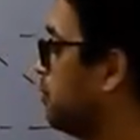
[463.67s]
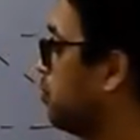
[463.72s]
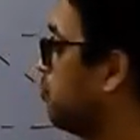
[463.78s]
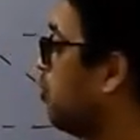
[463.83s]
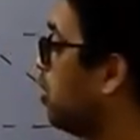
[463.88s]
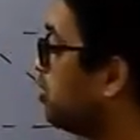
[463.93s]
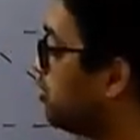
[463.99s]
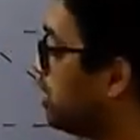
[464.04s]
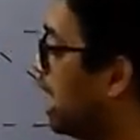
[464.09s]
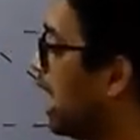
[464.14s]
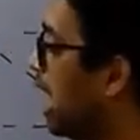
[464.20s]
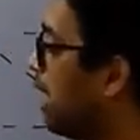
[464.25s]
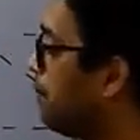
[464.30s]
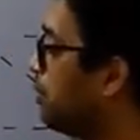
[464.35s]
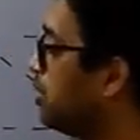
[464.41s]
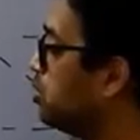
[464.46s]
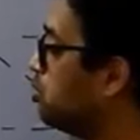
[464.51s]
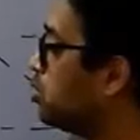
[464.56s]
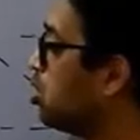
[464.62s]
What will
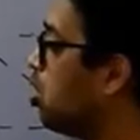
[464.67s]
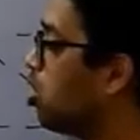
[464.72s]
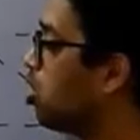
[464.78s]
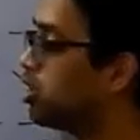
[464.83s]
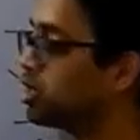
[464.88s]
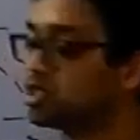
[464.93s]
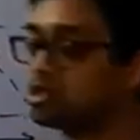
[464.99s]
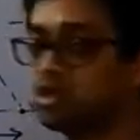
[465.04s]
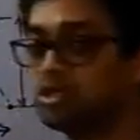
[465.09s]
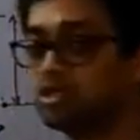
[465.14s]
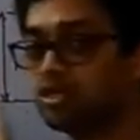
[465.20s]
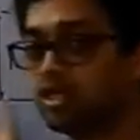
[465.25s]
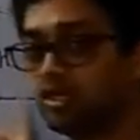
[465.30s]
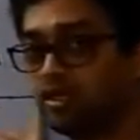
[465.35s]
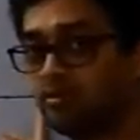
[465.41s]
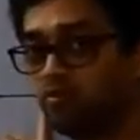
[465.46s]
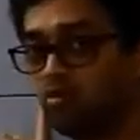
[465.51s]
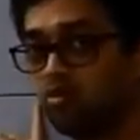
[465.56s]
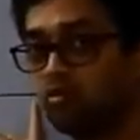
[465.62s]
happen to the
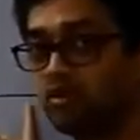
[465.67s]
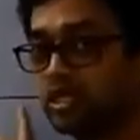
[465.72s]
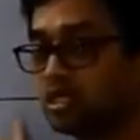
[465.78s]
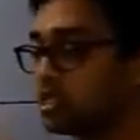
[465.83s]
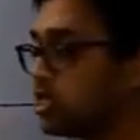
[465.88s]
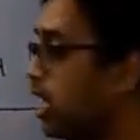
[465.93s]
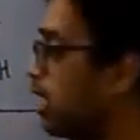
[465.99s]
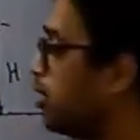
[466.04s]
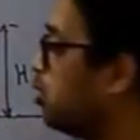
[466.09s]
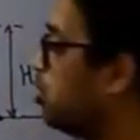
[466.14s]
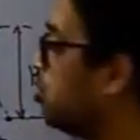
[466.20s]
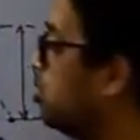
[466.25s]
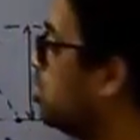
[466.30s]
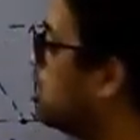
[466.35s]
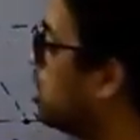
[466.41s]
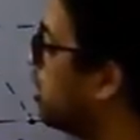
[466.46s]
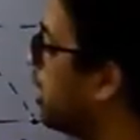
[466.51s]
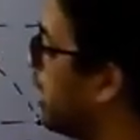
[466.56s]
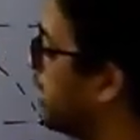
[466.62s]
horizontally moving
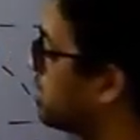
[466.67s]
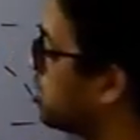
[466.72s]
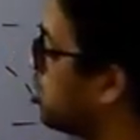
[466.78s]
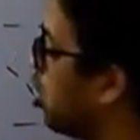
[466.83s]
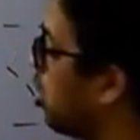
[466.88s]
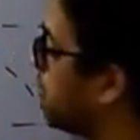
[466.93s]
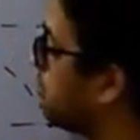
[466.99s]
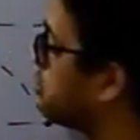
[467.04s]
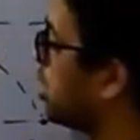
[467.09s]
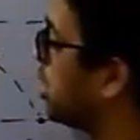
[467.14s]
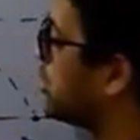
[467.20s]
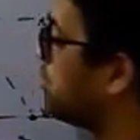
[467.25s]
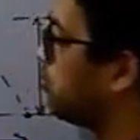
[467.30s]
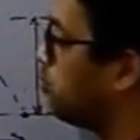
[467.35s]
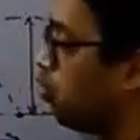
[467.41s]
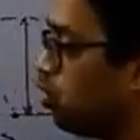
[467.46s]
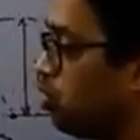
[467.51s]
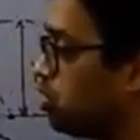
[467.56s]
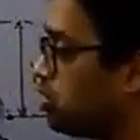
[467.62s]
shadow? As the object
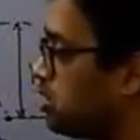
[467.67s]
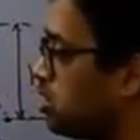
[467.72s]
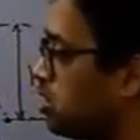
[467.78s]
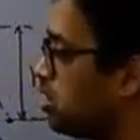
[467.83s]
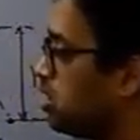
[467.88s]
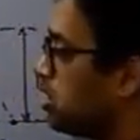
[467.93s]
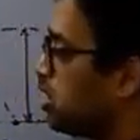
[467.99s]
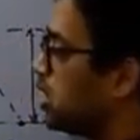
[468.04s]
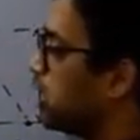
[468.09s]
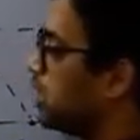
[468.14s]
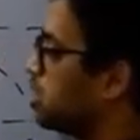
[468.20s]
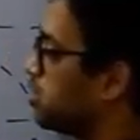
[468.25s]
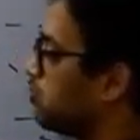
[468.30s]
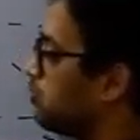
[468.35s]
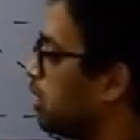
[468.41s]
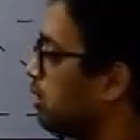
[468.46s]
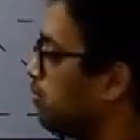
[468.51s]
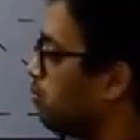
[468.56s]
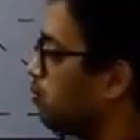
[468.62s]
moves, it
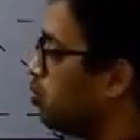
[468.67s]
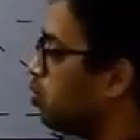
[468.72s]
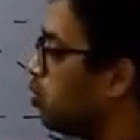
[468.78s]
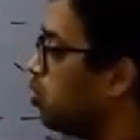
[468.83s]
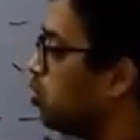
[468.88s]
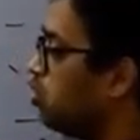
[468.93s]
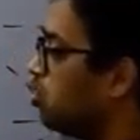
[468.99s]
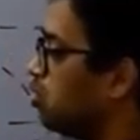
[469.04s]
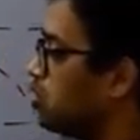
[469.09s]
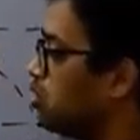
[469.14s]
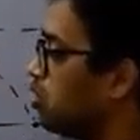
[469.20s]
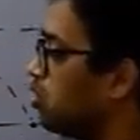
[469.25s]
will move